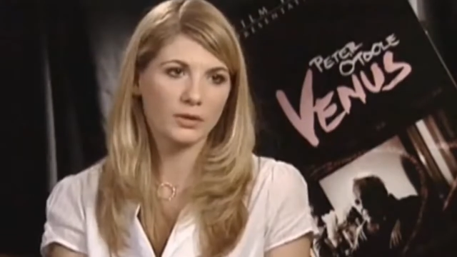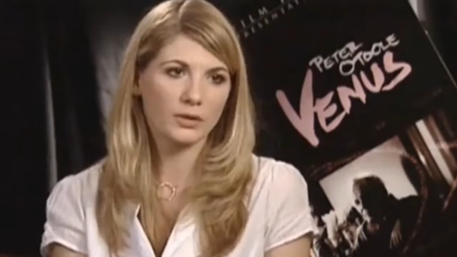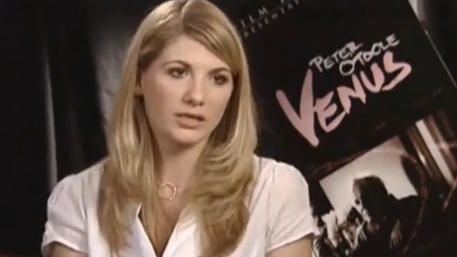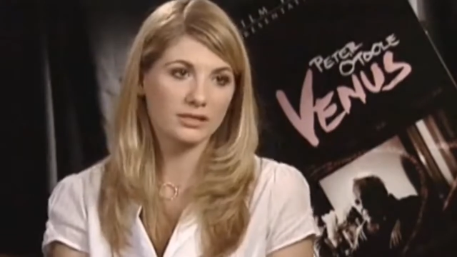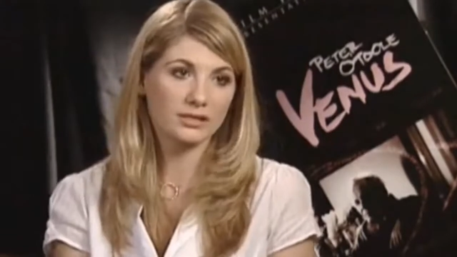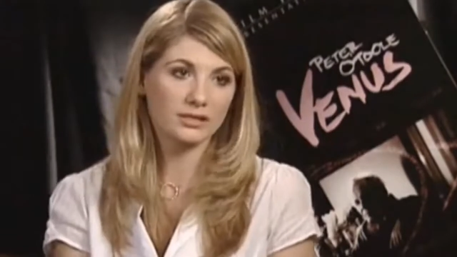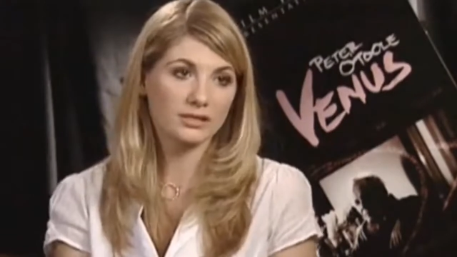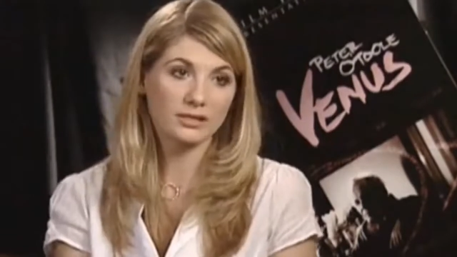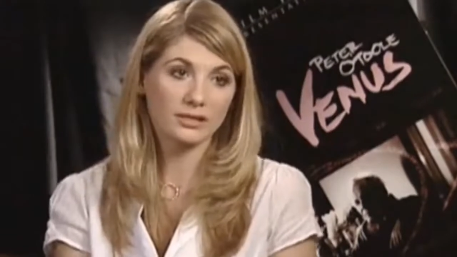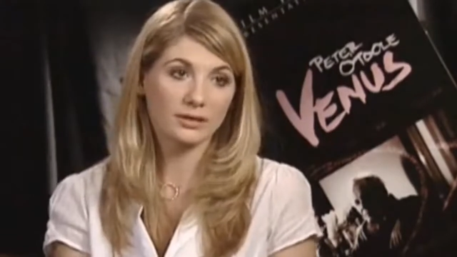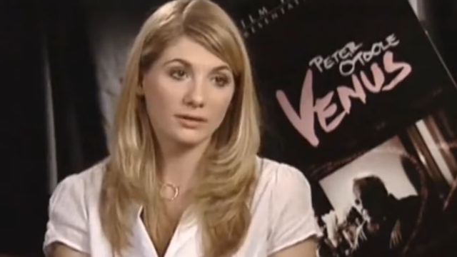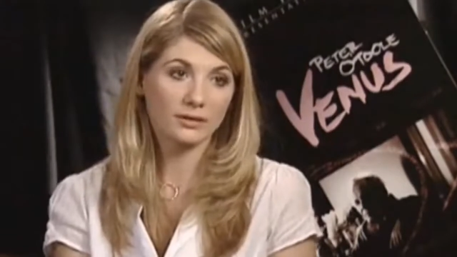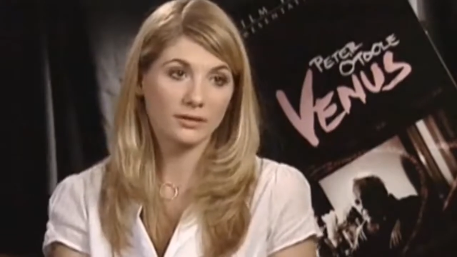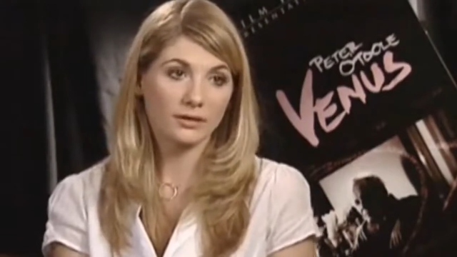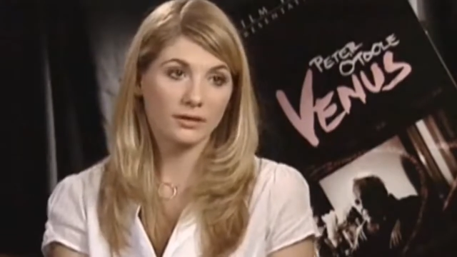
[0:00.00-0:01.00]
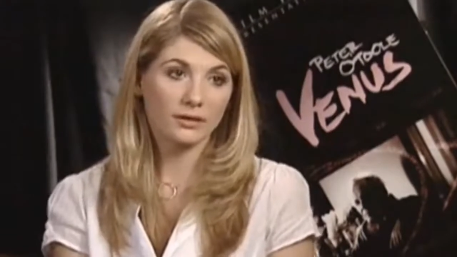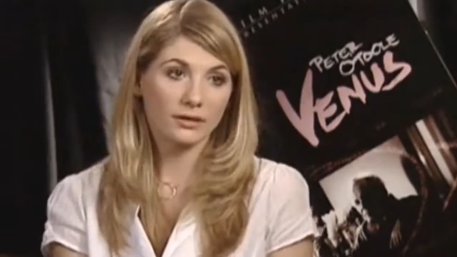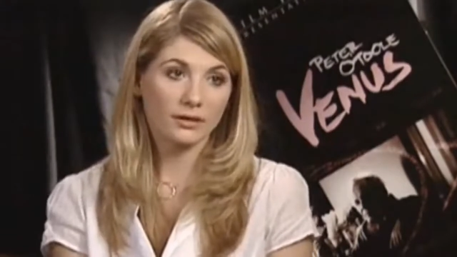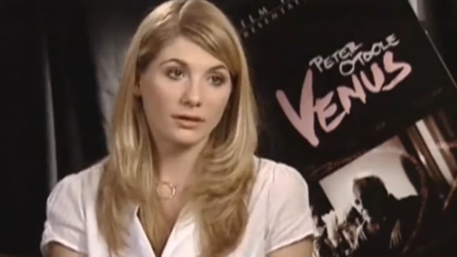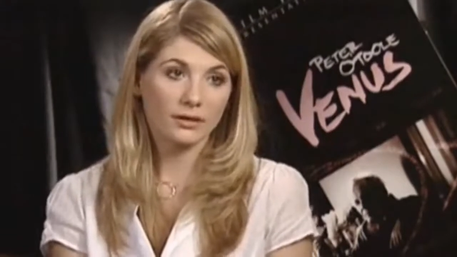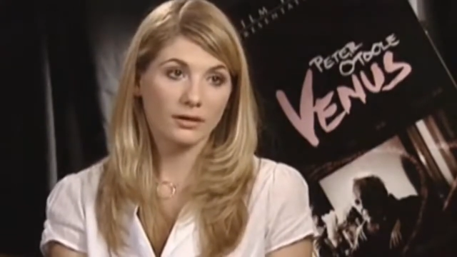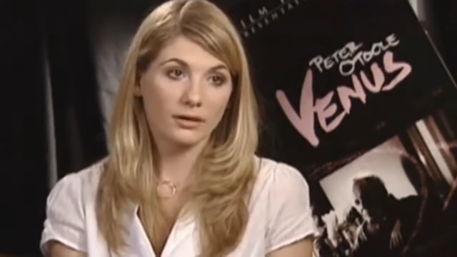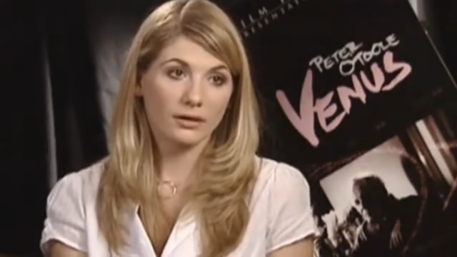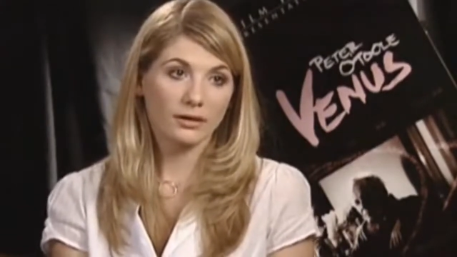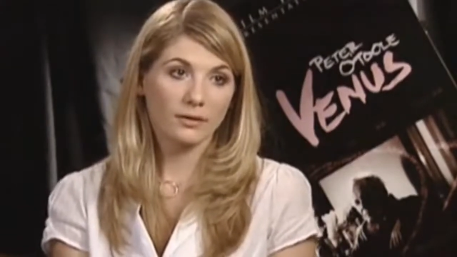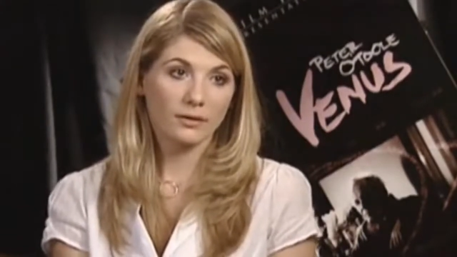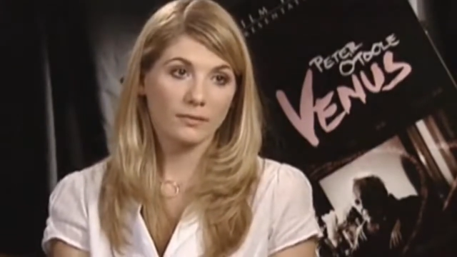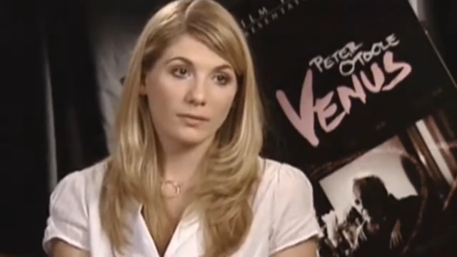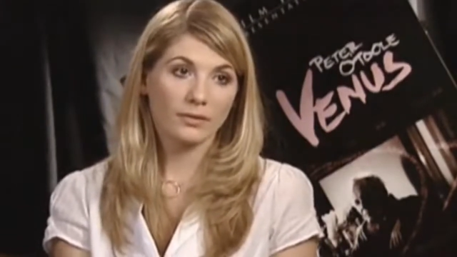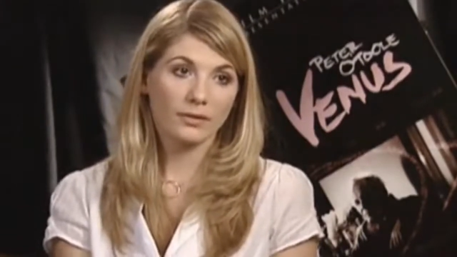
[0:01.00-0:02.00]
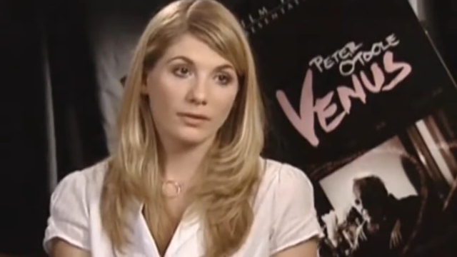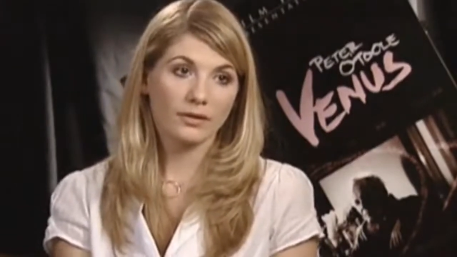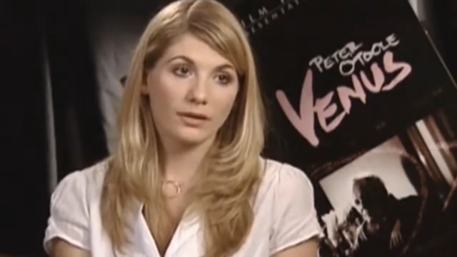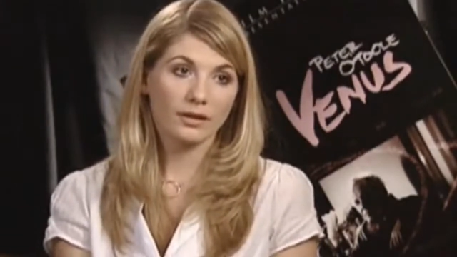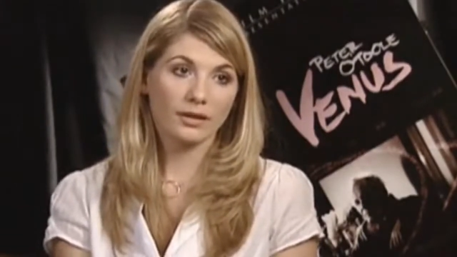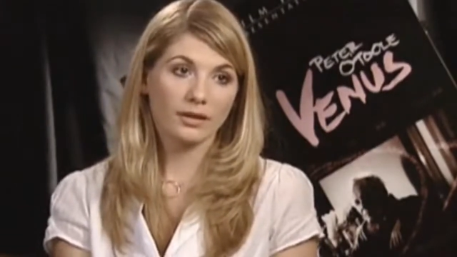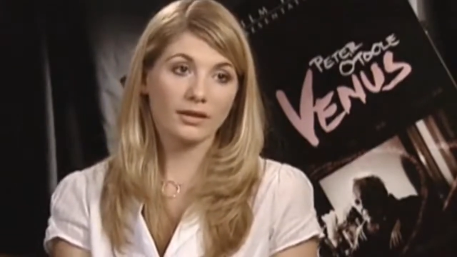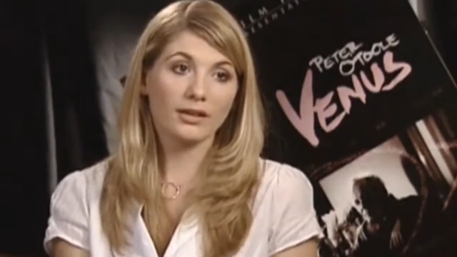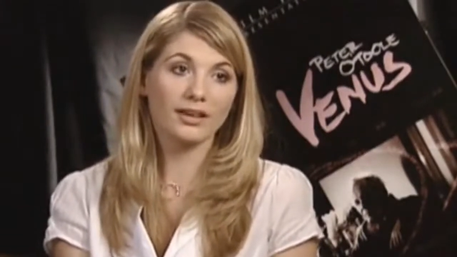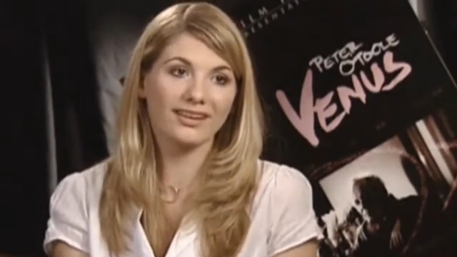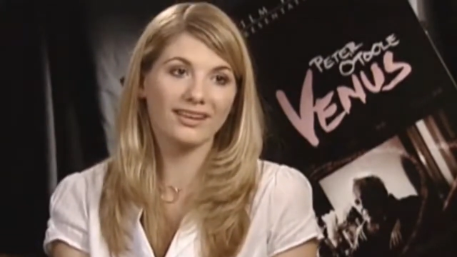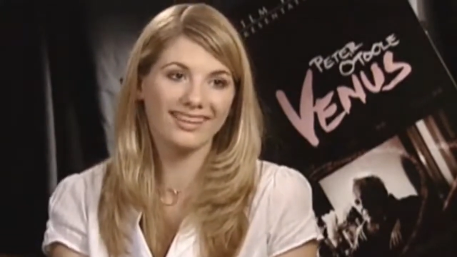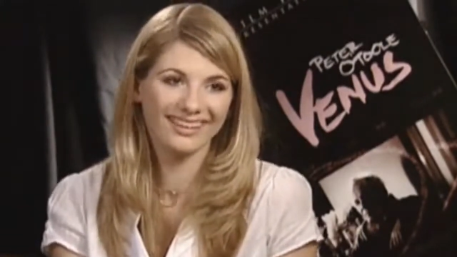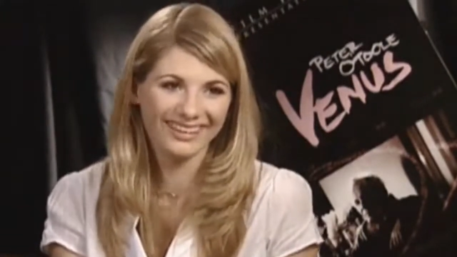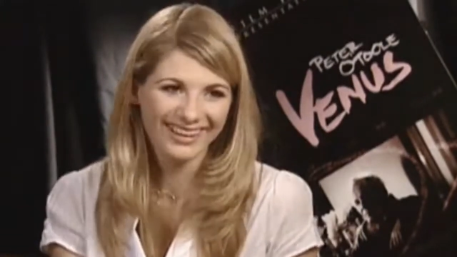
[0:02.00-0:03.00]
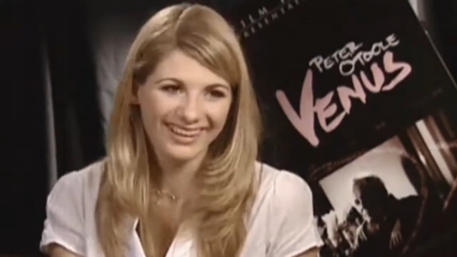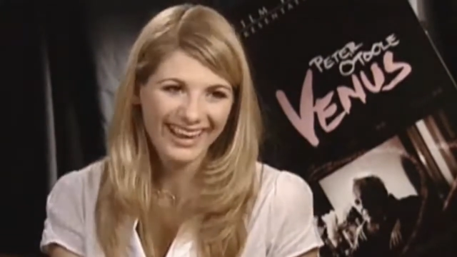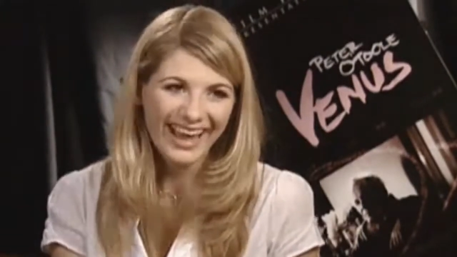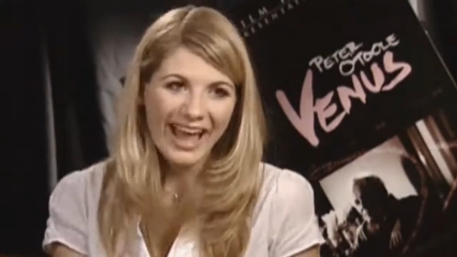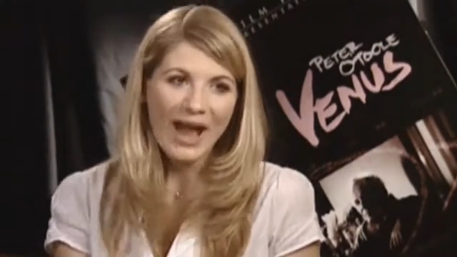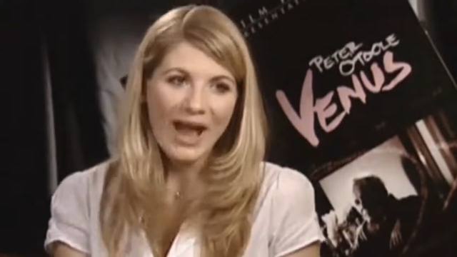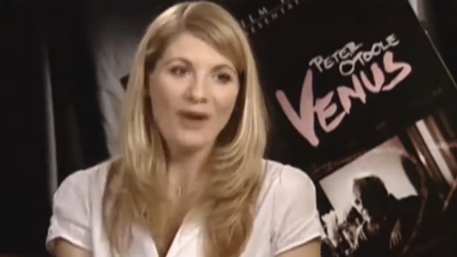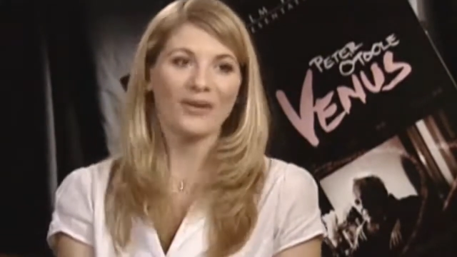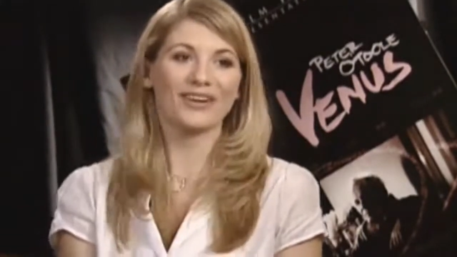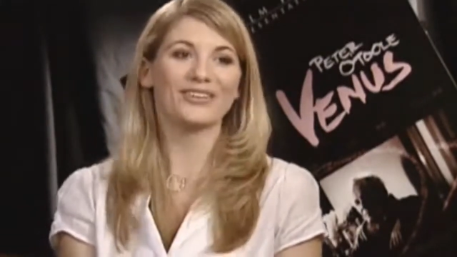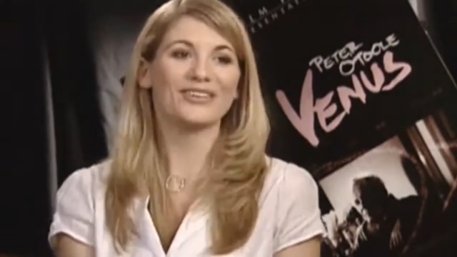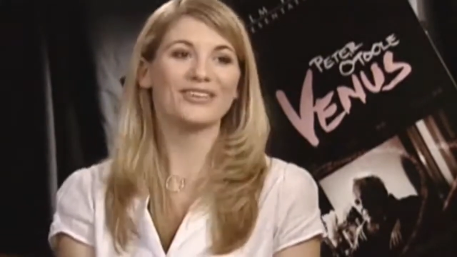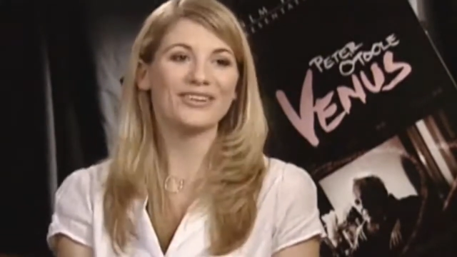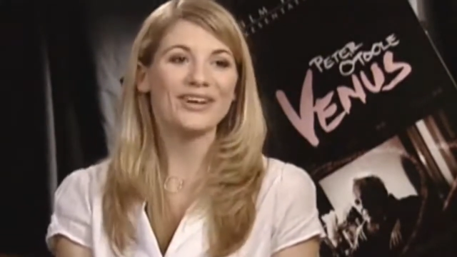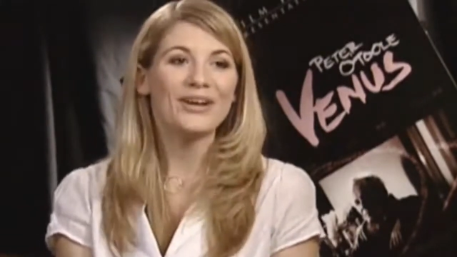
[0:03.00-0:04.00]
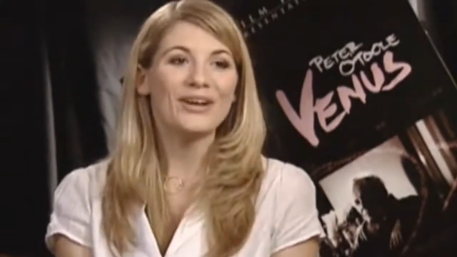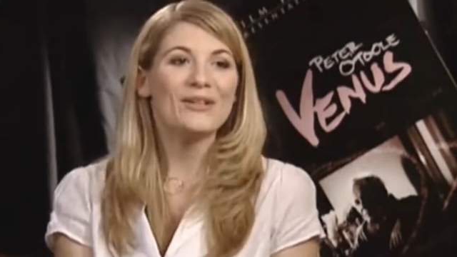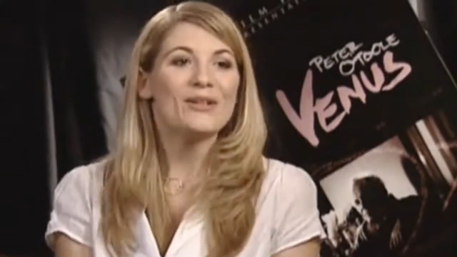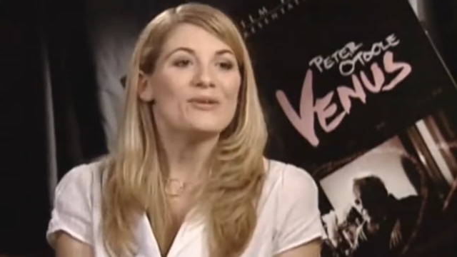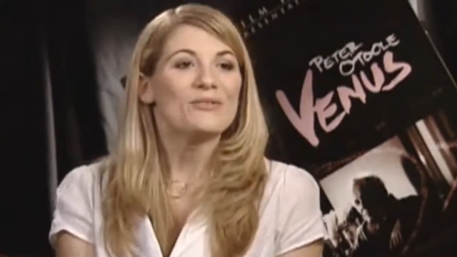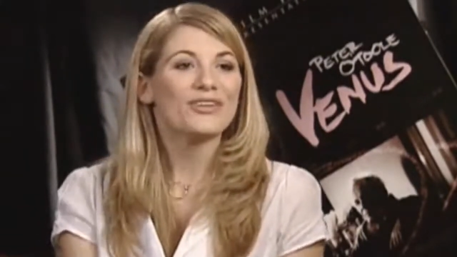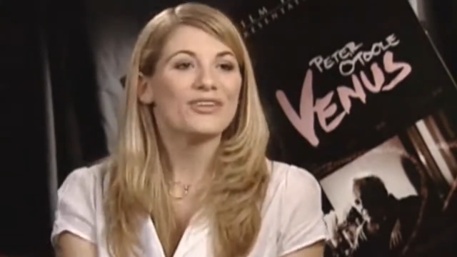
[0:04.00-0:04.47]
No, I heard you held your own with these guys. Yeah. Come on. I mean, how'd you keep them in order,